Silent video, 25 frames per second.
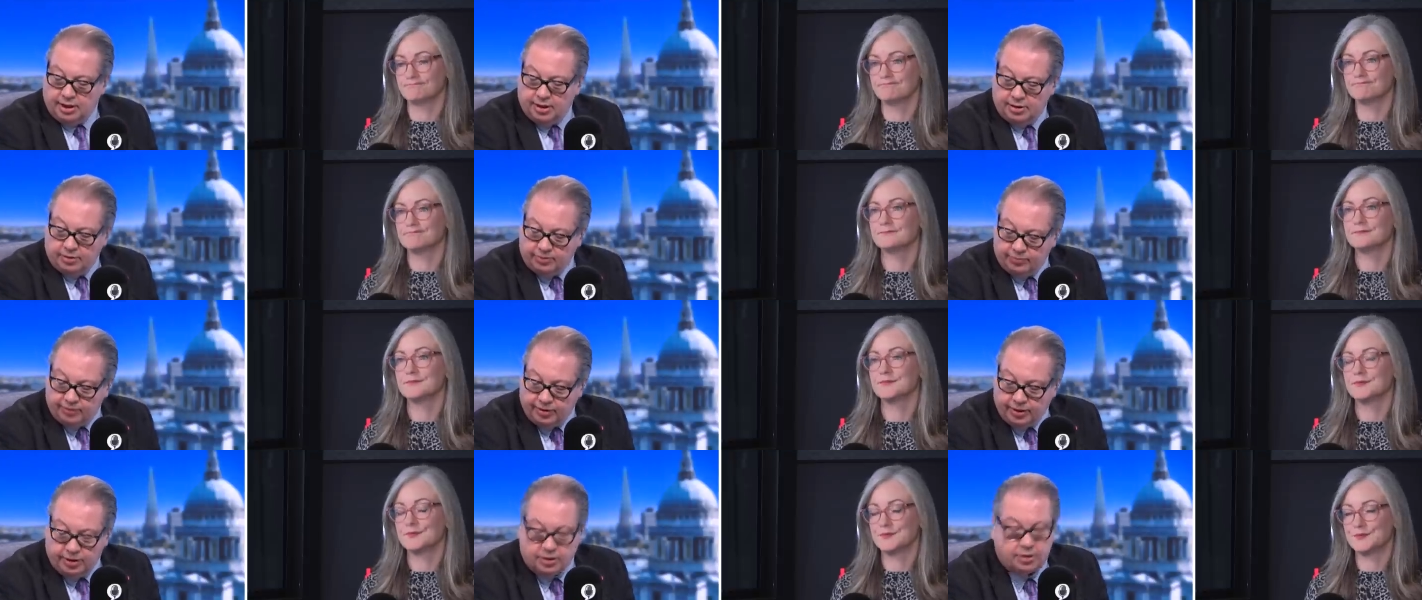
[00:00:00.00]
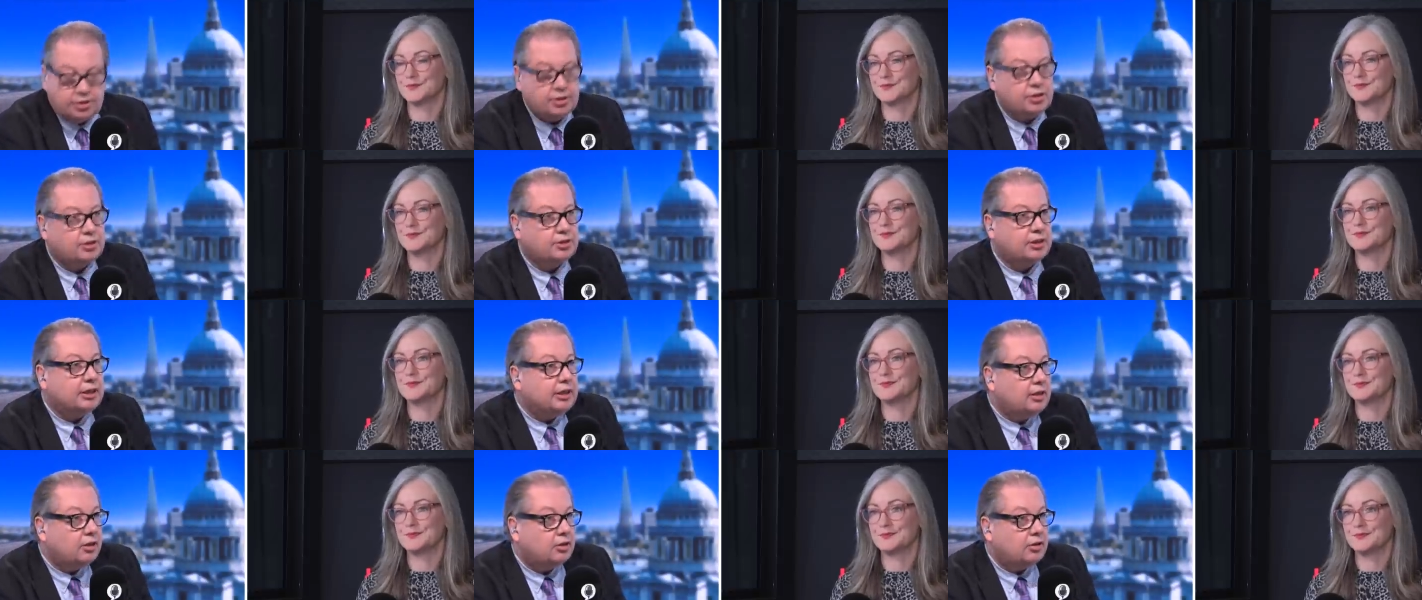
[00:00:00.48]
Speaker 1: head of
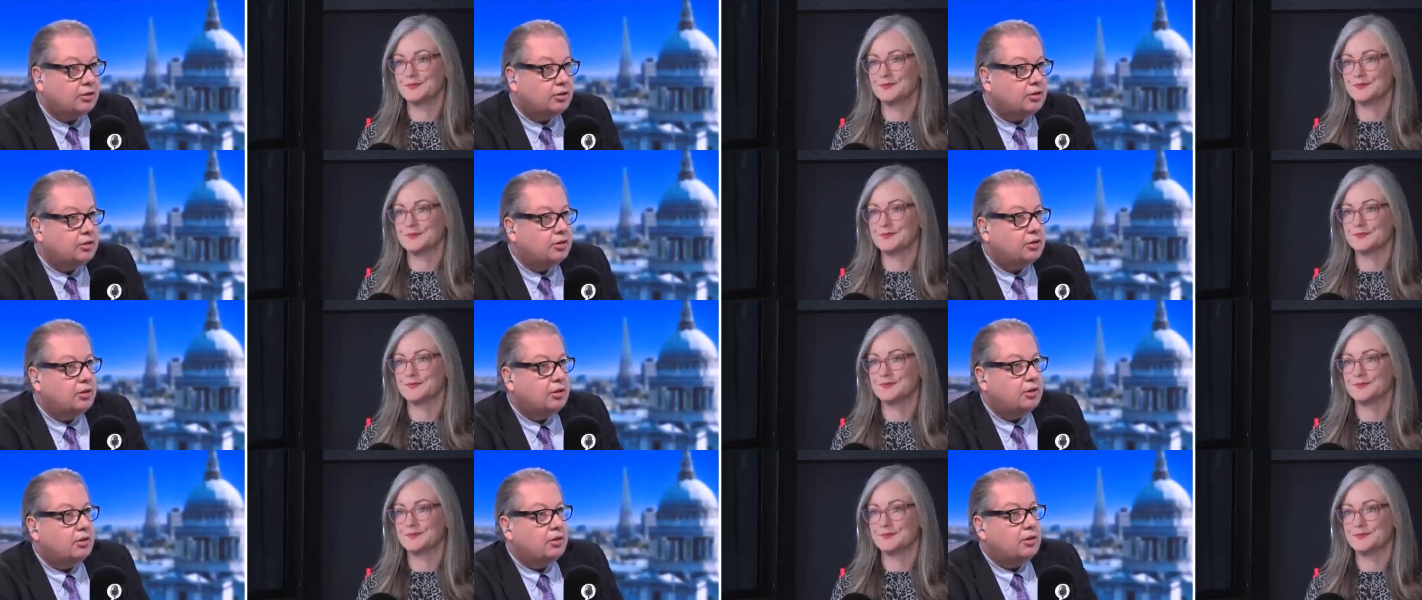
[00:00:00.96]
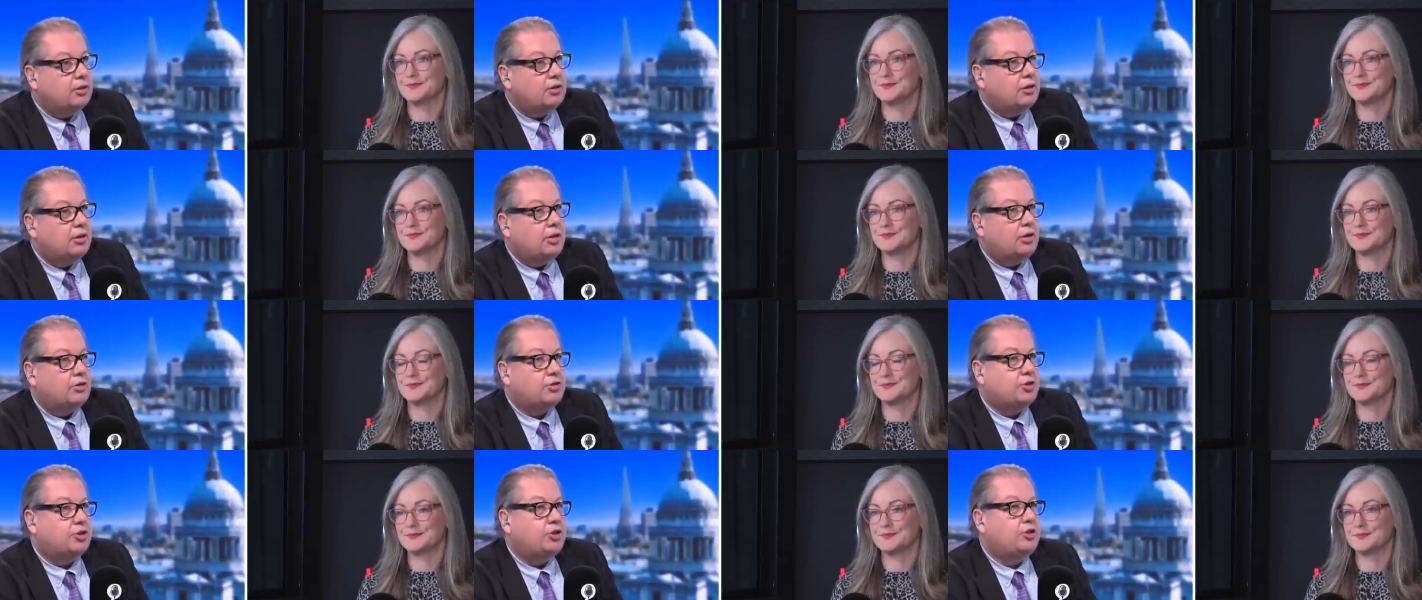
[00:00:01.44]
NHS mm. England,
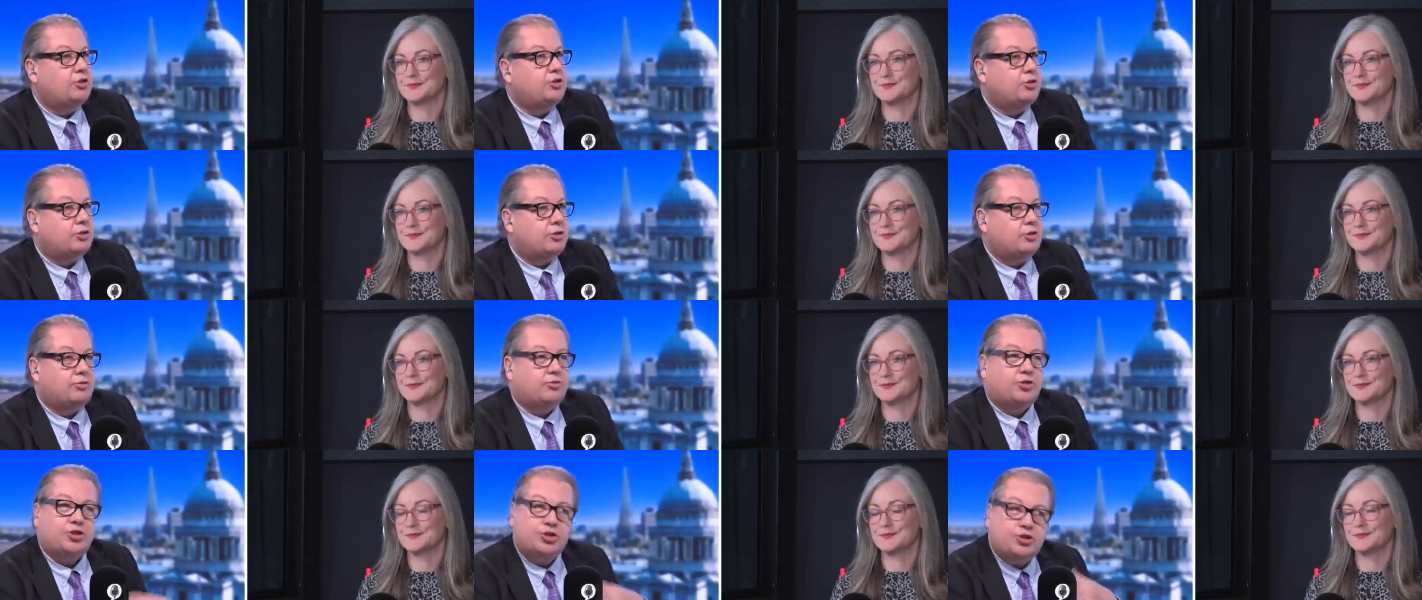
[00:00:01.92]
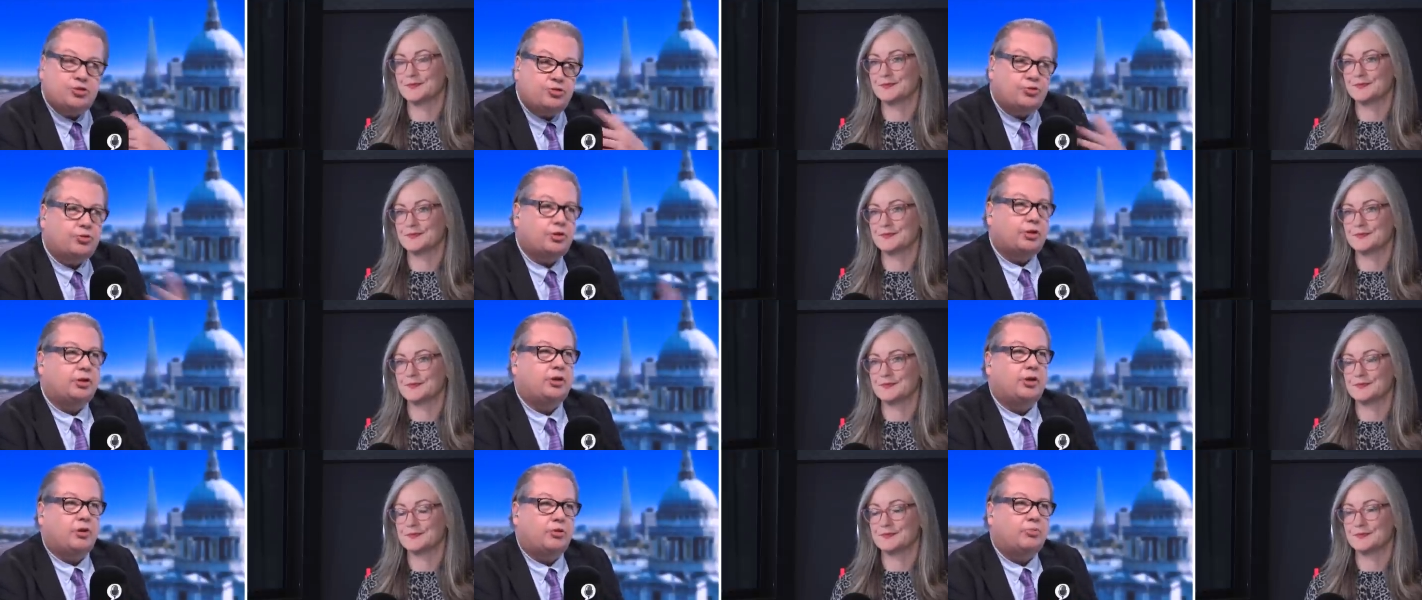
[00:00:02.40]
now, she should
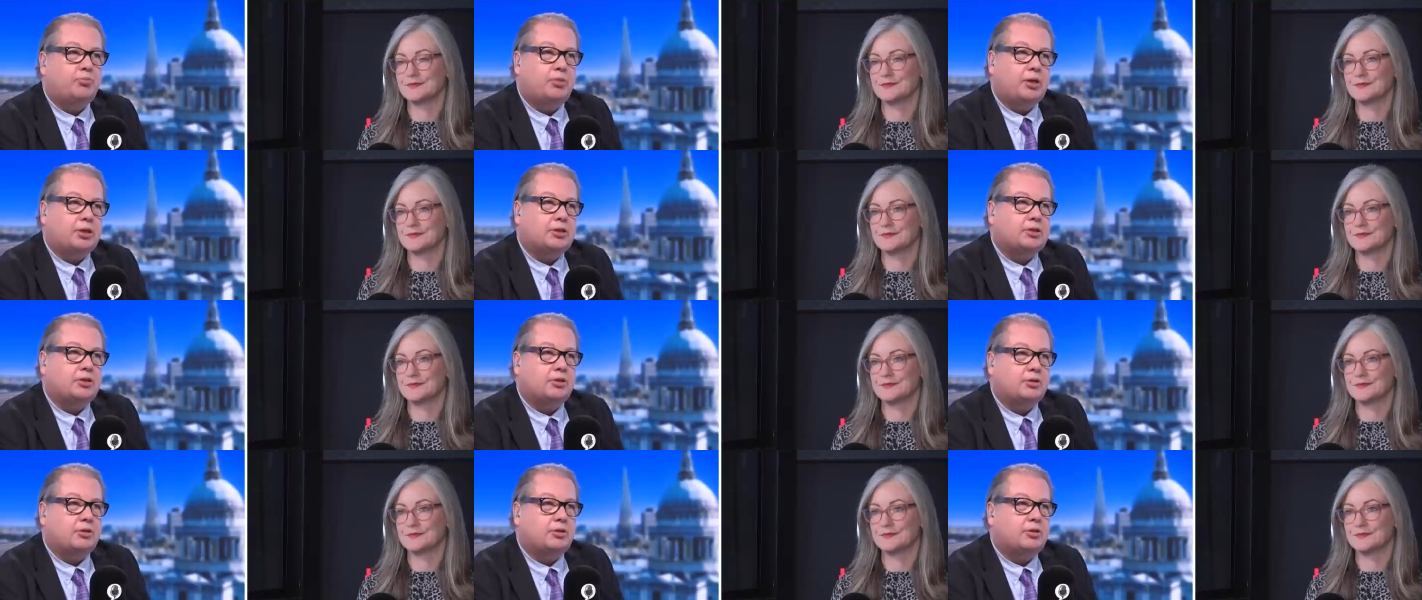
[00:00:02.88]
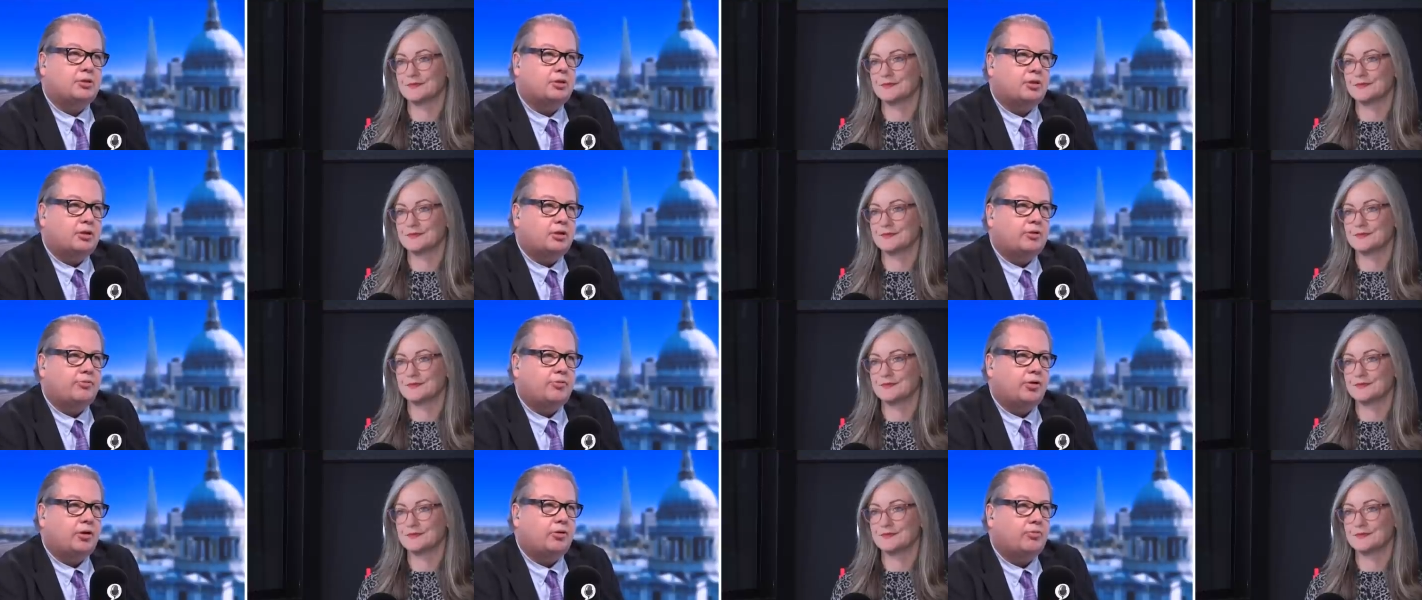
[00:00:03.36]
surely know better than to
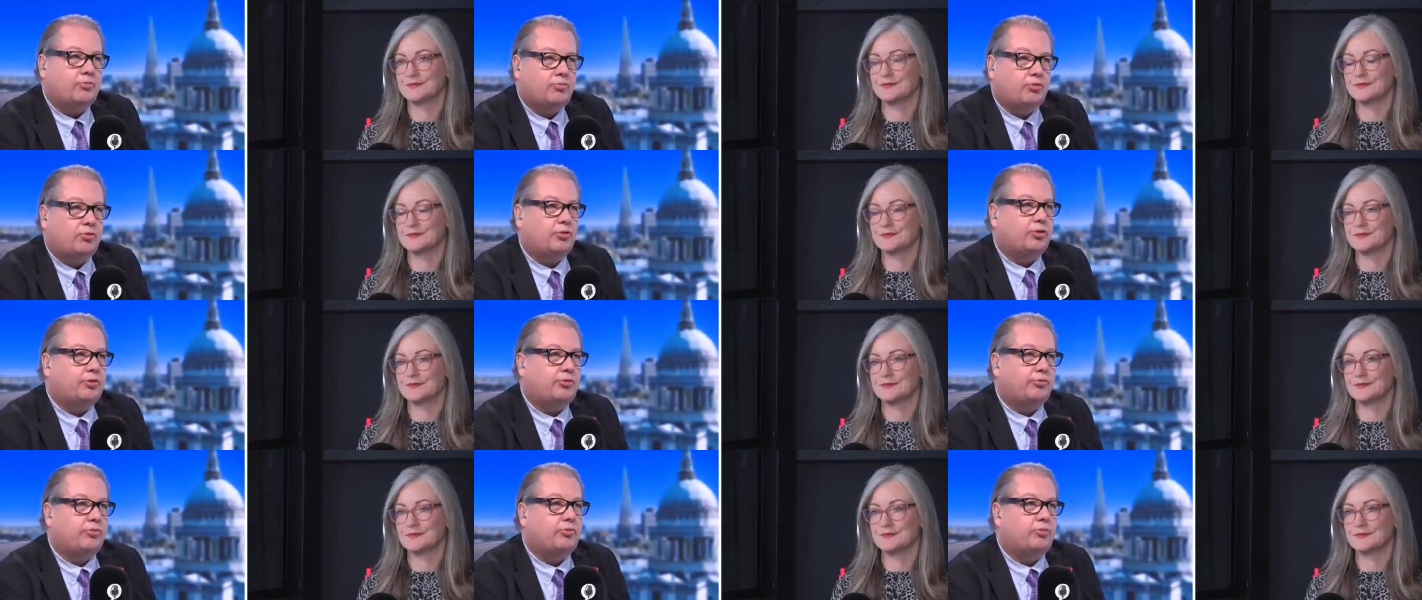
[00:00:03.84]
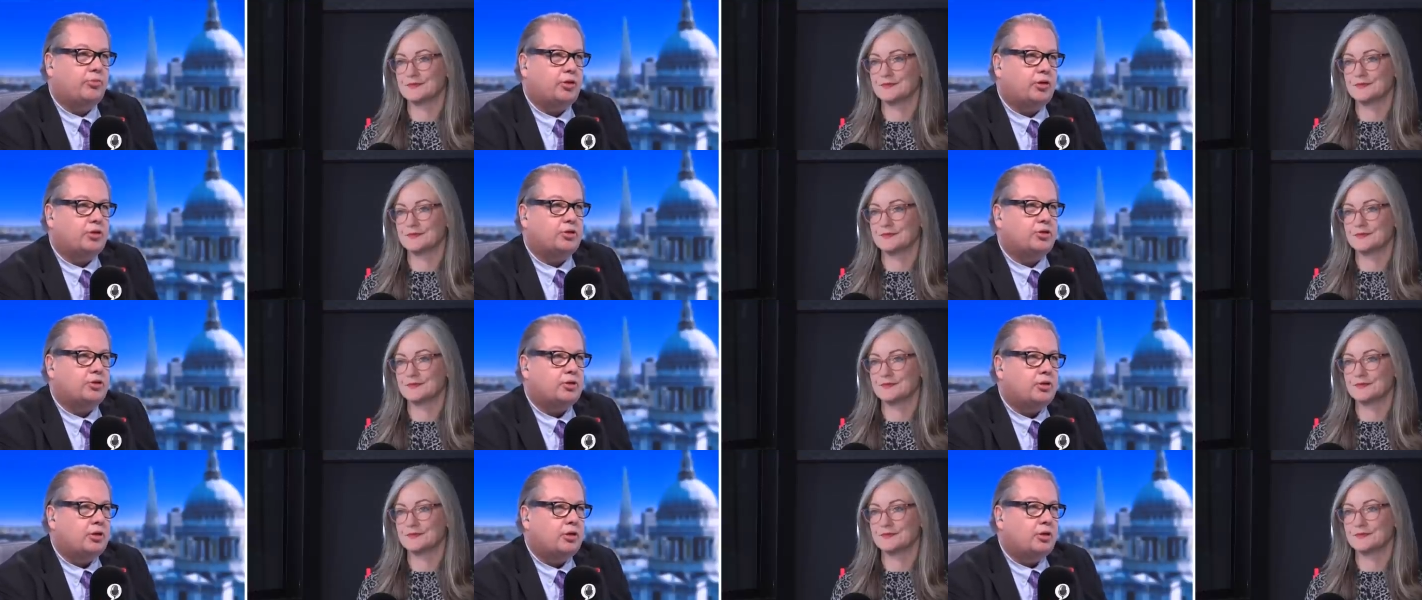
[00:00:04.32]
give out wrong
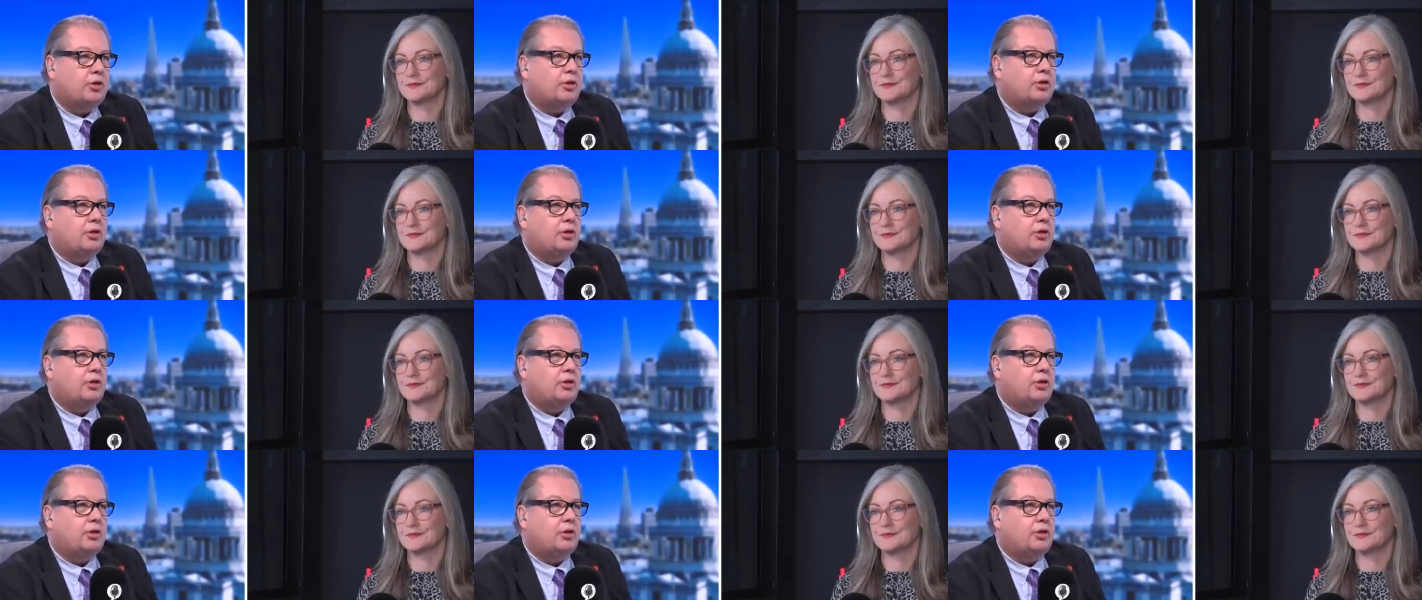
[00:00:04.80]
information.